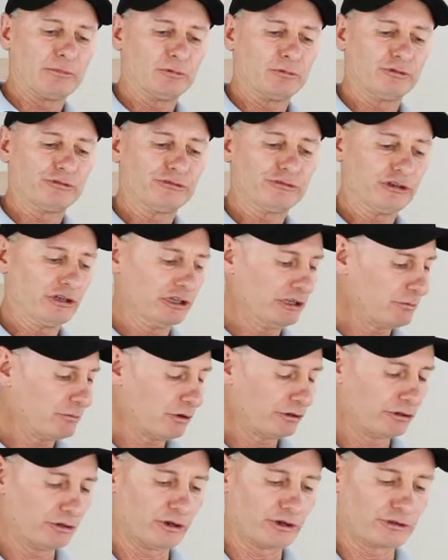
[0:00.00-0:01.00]
we'll seal him
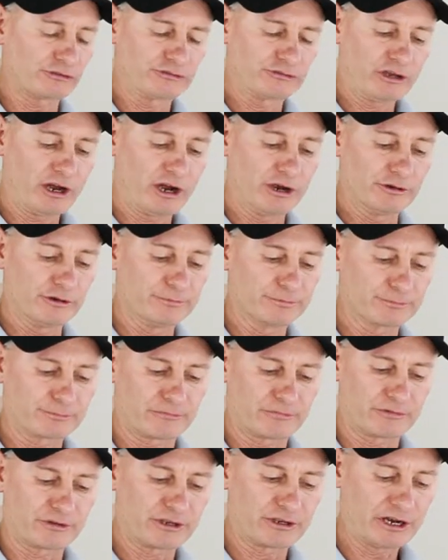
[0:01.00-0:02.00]
on like so,
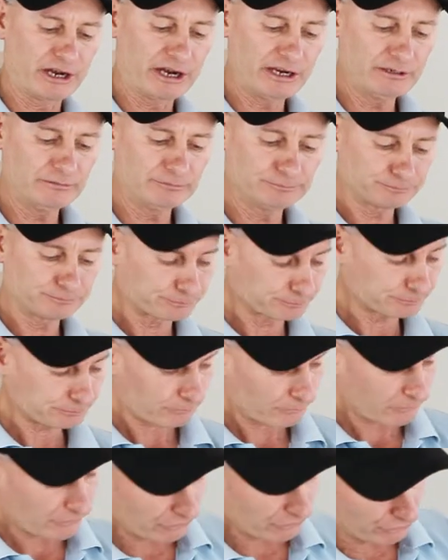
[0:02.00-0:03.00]
okay?
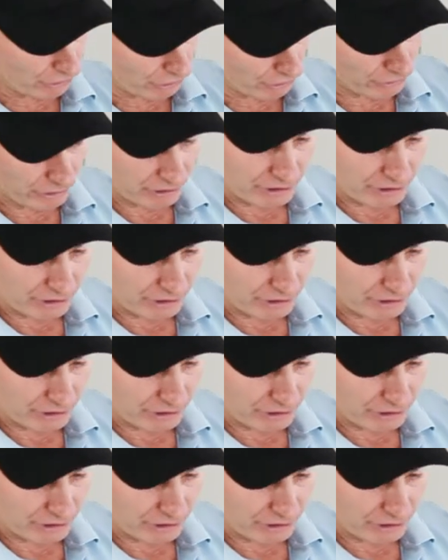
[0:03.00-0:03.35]
So